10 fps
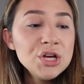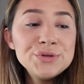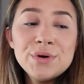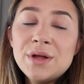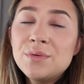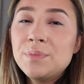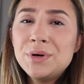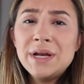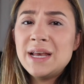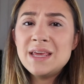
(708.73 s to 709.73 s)
So I don't
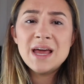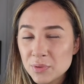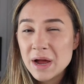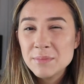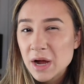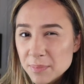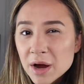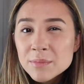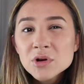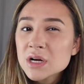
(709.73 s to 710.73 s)
put any eye
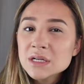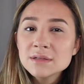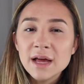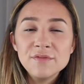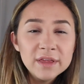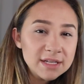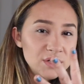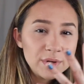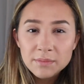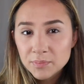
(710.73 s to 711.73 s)
primer on. I feel like it's
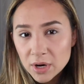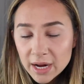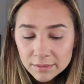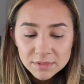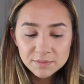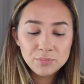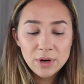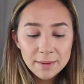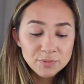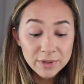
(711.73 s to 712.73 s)
already primed,
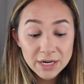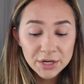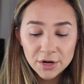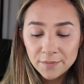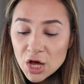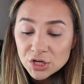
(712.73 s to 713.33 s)
prepped, ready to go.